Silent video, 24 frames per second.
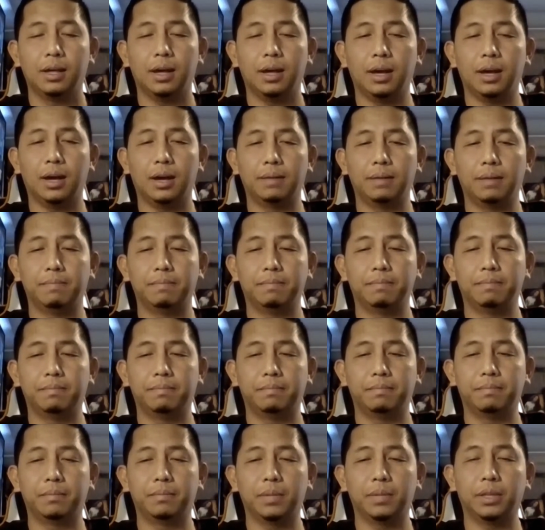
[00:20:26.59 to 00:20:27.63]

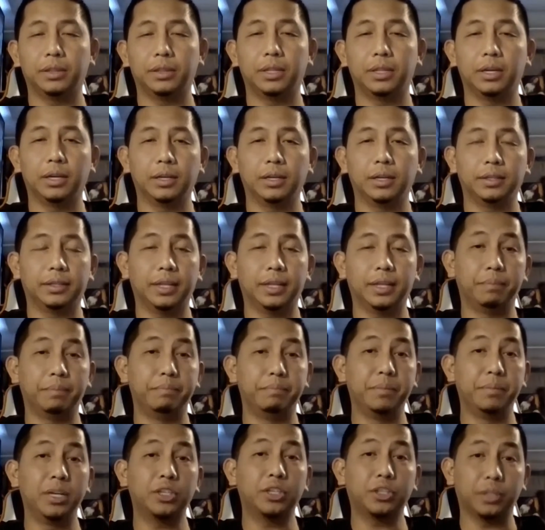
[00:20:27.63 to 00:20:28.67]
um, the the
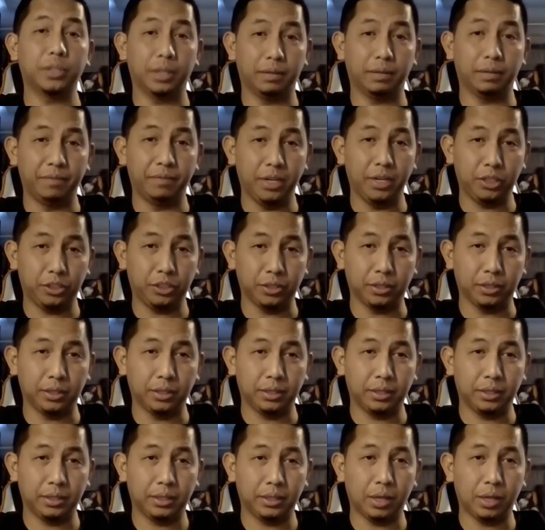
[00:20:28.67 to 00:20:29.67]
mission and vision